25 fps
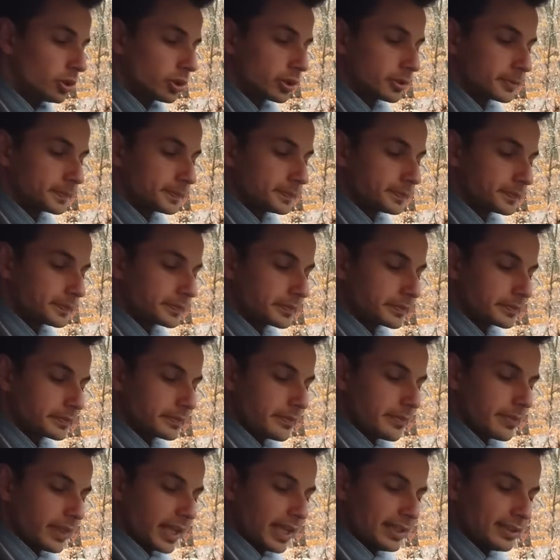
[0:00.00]
This
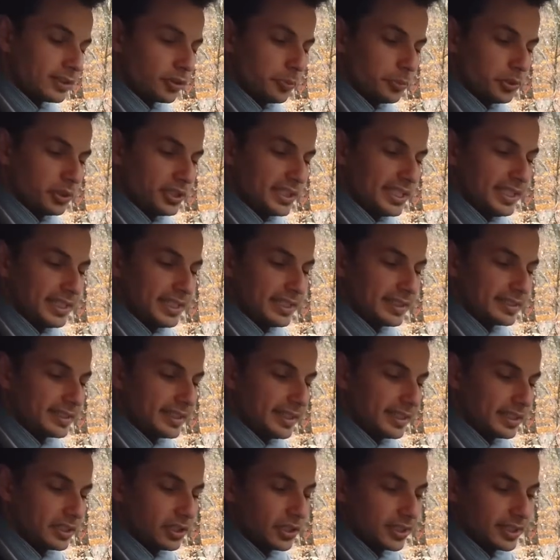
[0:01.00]
little selector
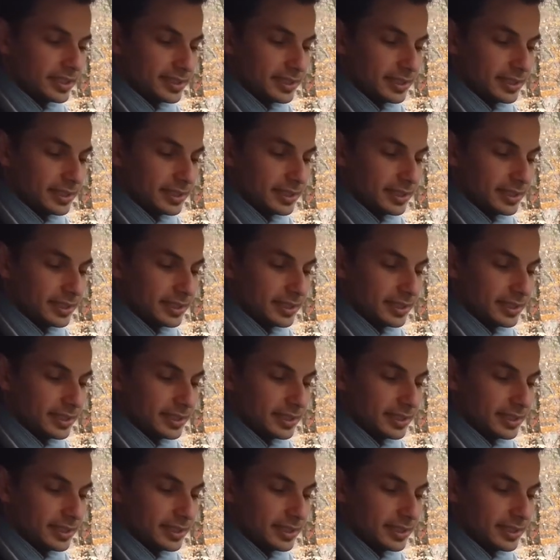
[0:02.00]
here.